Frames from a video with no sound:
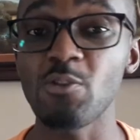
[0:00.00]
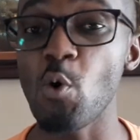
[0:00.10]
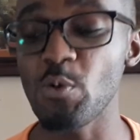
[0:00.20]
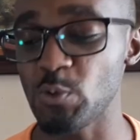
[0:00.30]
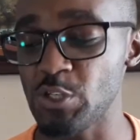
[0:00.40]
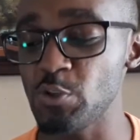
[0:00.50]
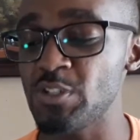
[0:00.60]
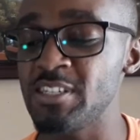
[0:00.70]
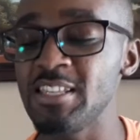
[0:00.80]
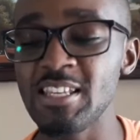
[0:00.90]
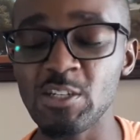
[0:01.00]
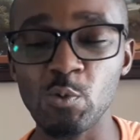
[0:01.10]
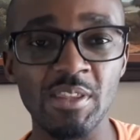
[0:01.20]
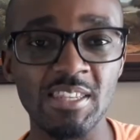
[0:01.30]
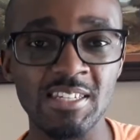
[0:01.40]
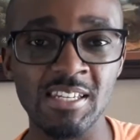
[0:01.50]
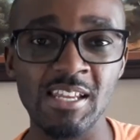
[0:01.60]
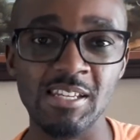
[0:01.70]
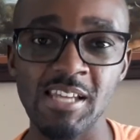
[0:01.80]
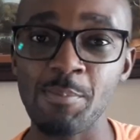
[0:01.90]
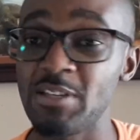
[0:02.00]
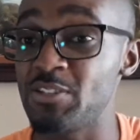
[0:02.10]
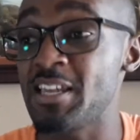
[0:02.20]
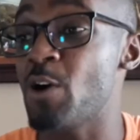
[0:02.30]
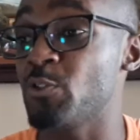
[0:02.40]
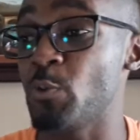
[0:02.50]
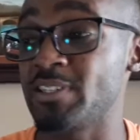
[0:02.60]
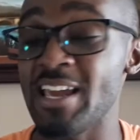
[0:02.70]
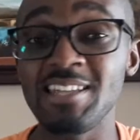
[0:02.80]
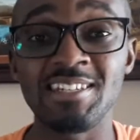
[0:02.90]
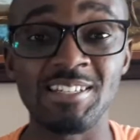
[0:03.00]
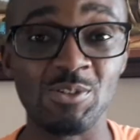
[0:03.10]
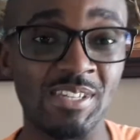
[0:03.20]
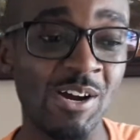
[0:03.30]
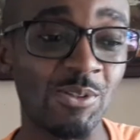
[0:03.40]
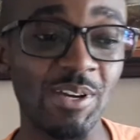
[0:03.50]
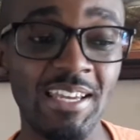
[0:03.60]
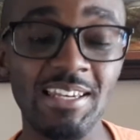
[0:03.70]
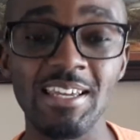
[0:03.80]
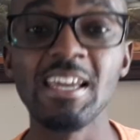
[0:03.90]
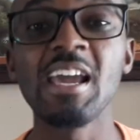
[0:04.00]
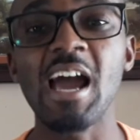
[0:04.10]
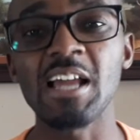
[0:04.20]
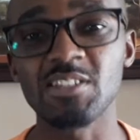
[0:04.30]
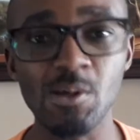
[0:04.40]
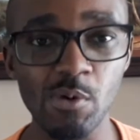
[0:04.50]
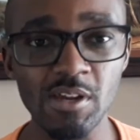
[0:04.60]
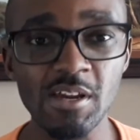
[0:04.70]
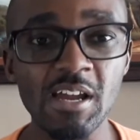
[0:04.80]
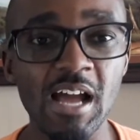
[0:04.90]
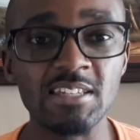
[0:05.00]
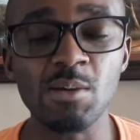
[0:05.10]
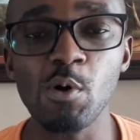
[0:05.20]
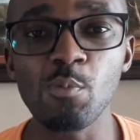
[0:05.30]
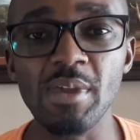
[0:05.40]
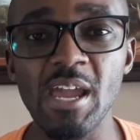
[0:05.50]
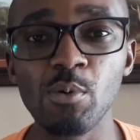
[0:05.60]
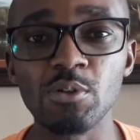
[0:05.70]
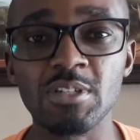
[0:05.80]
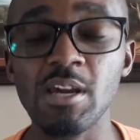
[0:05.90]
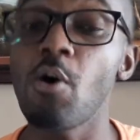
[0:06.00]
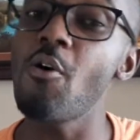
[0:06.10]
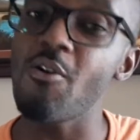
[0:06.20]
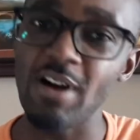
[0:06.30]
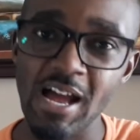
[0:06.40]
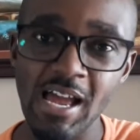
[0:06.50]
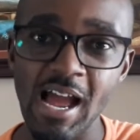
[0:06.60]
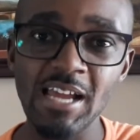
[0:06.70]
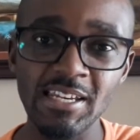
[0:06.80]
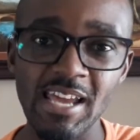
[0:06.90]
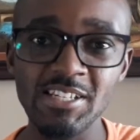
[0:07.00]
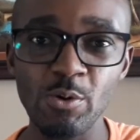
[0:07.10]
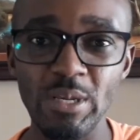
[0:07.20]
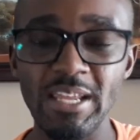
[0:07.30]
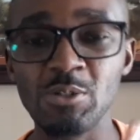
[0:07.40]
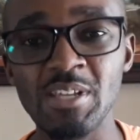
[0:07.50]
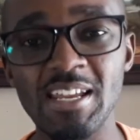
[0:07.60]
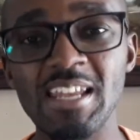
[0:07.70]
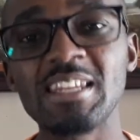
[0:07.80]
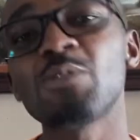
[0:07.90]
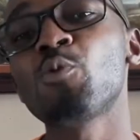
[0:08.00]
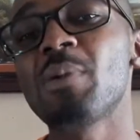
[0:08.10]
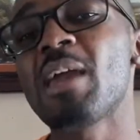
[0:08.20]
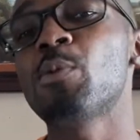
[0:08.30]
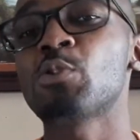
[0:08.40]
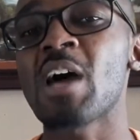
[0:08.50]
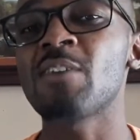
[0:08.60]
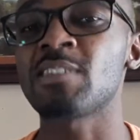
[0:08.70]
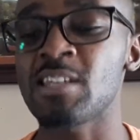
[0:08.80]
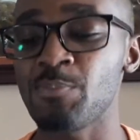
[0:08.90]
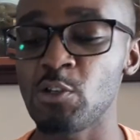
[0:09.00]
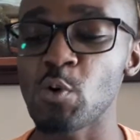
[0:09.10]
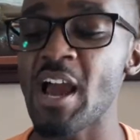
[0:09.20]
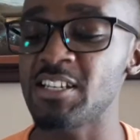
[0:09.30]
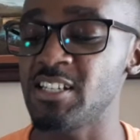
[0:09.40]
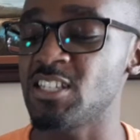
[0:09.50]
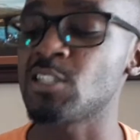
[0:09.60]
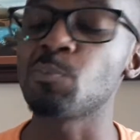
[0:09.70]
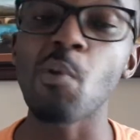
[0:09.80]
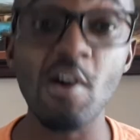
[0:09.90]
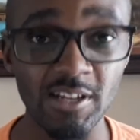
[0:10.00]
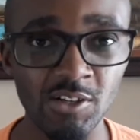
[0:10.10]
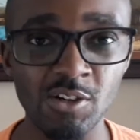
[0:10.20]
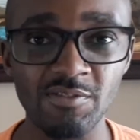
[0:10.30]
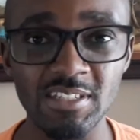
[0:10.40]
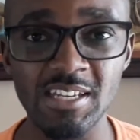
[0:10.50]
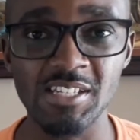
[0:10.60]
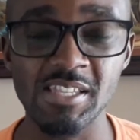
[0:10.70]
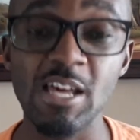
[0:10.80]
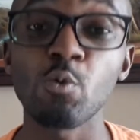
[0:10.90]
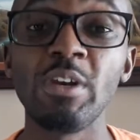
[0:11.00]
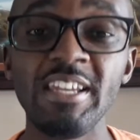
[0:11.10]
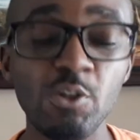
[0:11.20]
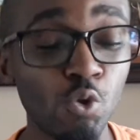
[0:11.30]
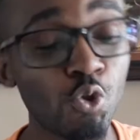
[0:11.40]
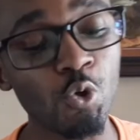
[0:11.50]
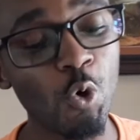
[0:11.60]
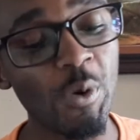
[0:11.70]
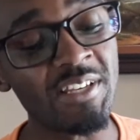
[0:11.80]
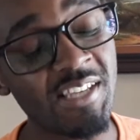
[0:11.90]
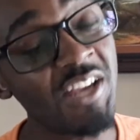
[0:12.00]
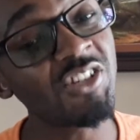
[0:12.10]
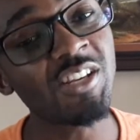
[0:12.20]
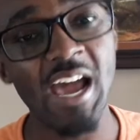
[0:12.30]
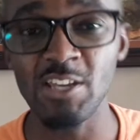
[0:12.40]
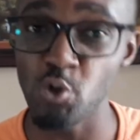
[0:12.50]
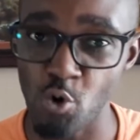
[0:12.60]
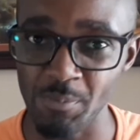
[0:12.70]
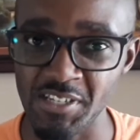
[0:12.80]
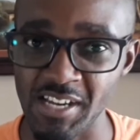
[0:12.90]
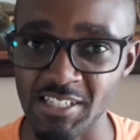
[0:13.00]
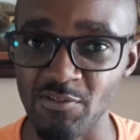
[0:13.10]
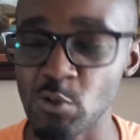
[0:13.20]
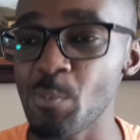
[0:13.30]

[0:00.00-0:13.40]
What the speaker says: And or did you see this when this and this happened? Did you see how they were dancing? Did you see how they were eating? And someone will be able to say, oh, I can actually relate to that, and you'll be able to have something to actually spark a conversation that will lead you to your intention and your objective.